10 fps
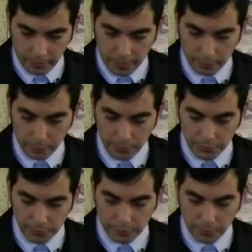and it
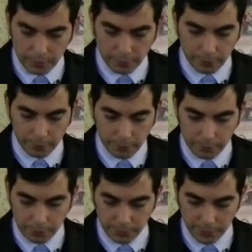was with their
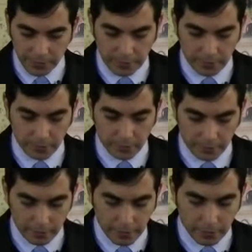formal sanction
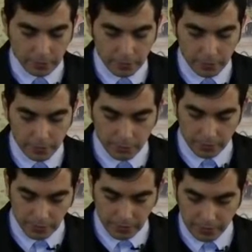that he continued
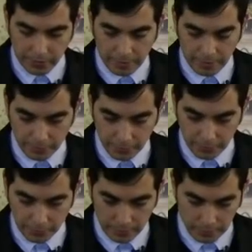his labors.